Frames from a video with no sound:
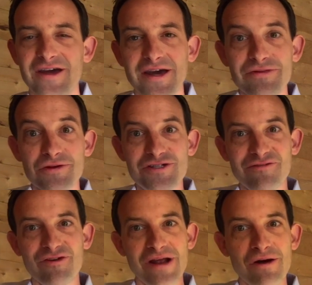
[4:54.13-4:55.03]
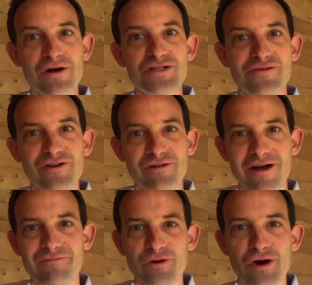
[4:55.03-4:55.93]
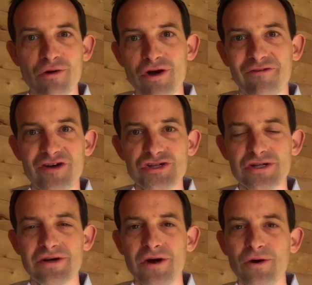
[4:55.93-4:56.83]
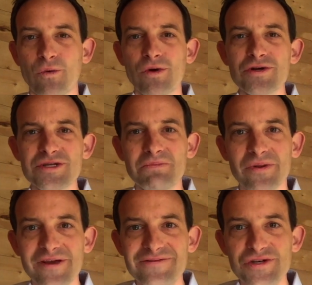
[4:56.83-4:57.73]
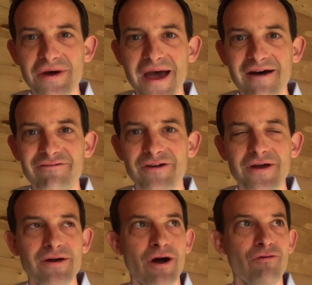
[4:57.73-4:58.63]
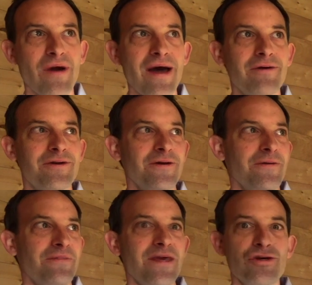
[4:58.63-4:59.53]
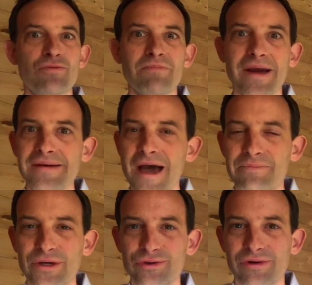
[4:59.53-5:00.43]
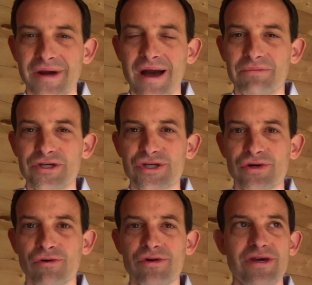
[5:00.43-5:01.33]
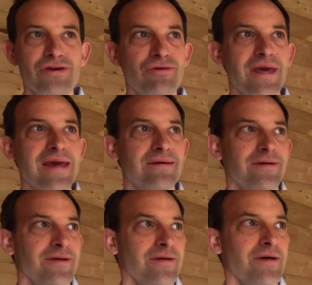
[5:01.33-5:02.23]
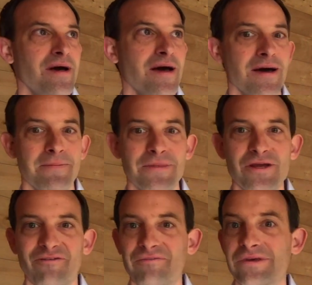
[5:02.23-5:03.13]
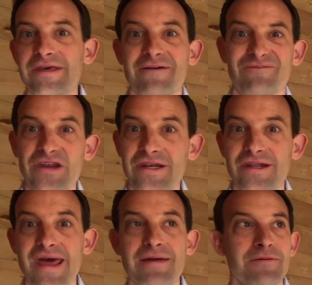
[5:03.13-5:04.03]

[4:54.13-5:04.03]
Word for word: in those different areas of your life where you're at your vision what are some beliefs you have around that you might not be able to accomplish it or that you can't um, you know can't fit into that